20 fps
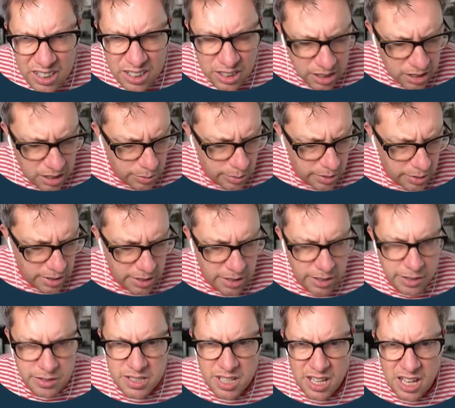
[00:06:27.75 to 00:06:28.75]

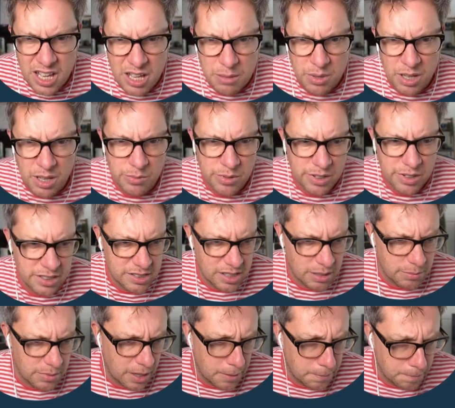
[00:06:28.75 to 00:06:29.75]
We'll tab and we'll
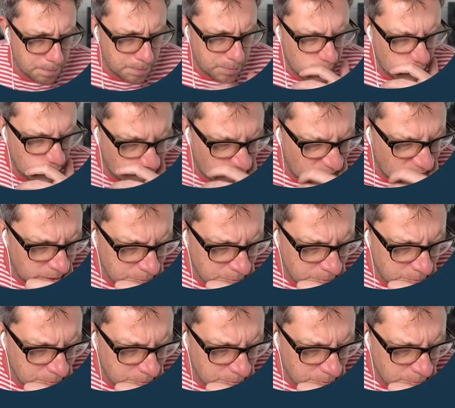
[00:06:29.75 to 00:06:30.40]
accept that. Okay.